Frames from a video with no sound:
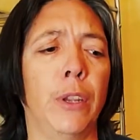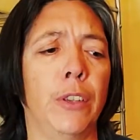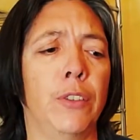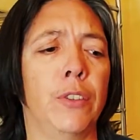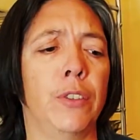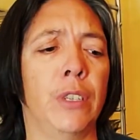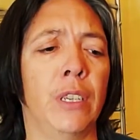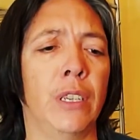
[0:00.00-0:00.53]
we
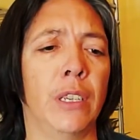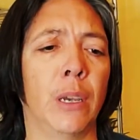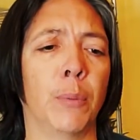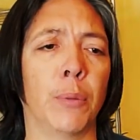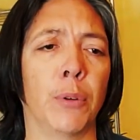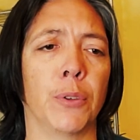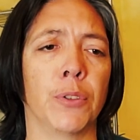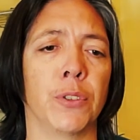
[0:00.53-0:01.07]
see a
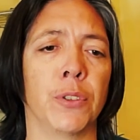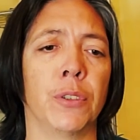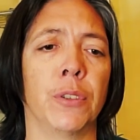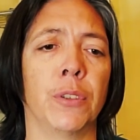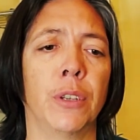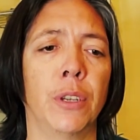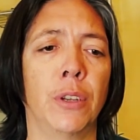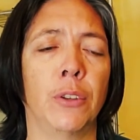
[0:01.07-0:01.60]

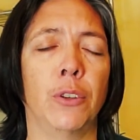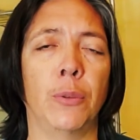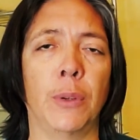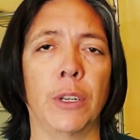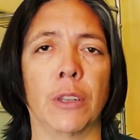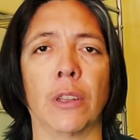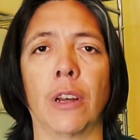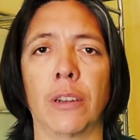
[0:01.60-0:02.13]
person
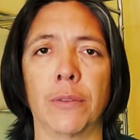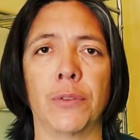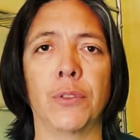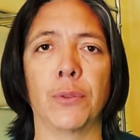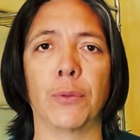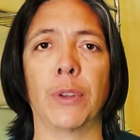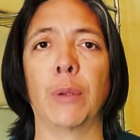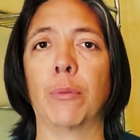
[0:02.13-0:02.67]
doing a lot of
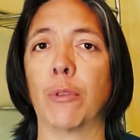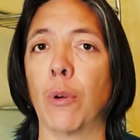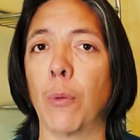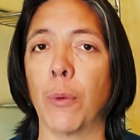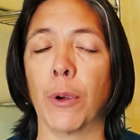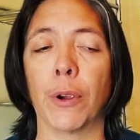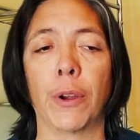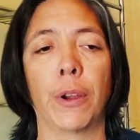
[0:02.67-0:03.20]
cerebral
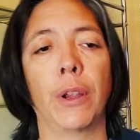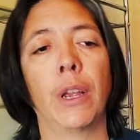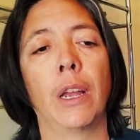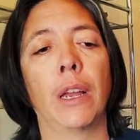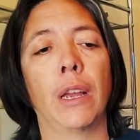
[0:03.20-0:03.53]
work.